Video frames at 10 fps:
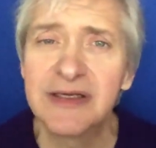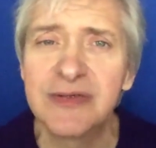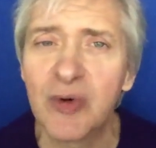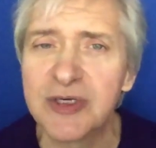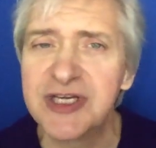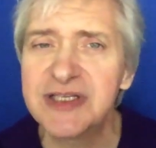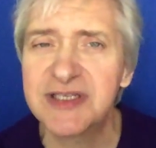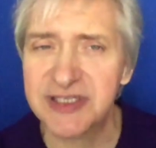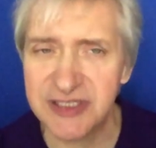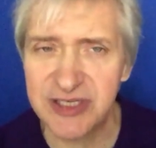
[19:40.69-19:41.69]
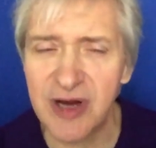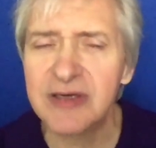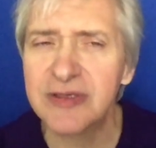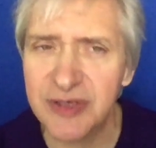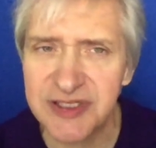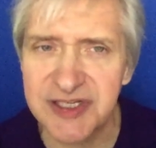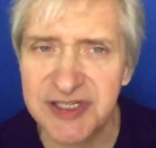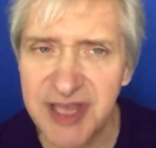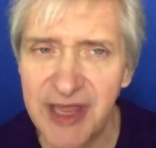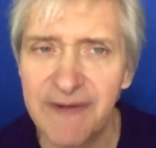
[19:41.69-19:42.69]
where Jesus turned to us and
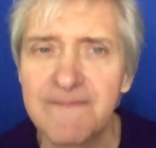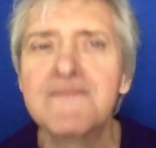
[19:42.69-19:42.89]
said,